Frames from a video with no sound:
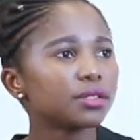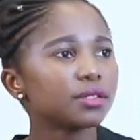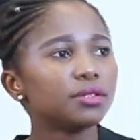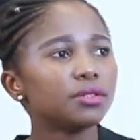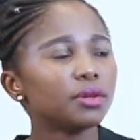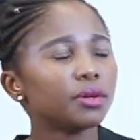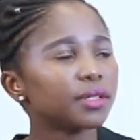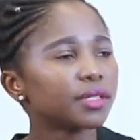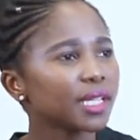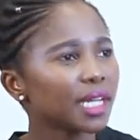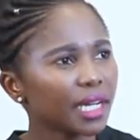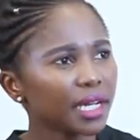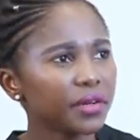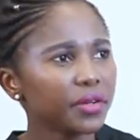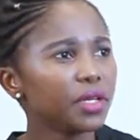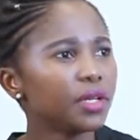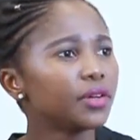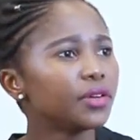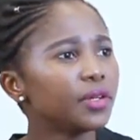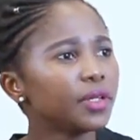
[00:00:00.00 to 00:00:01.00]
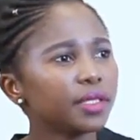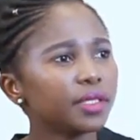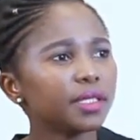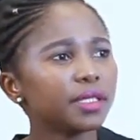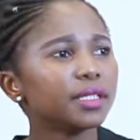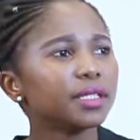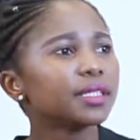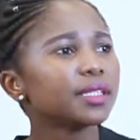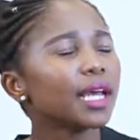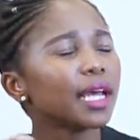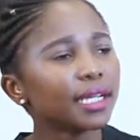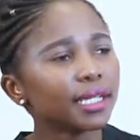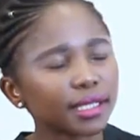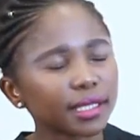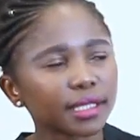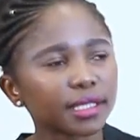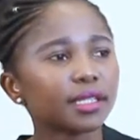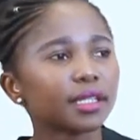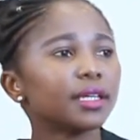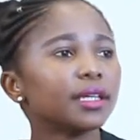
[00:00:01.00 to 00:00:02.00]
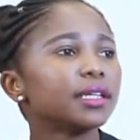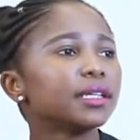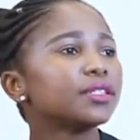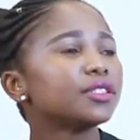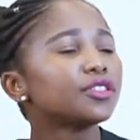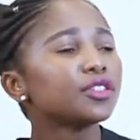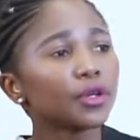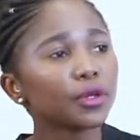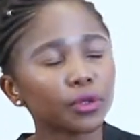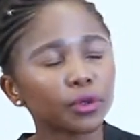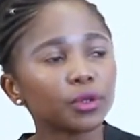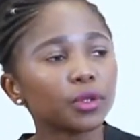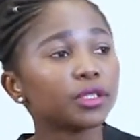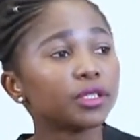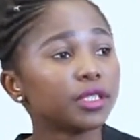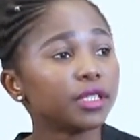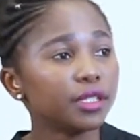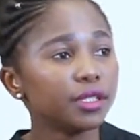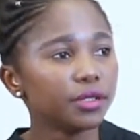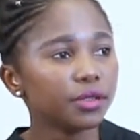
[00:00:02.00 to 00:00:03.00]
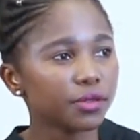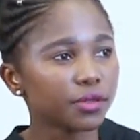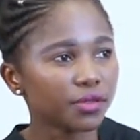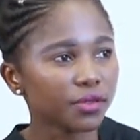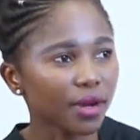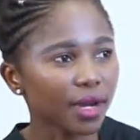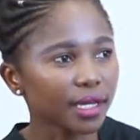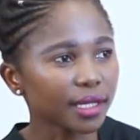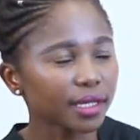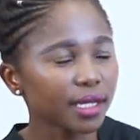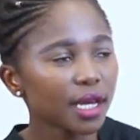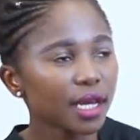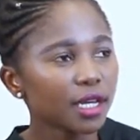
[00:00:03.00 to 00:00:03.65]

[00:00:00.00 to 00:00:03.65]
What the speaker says: your salary increases, and the circle continues, right?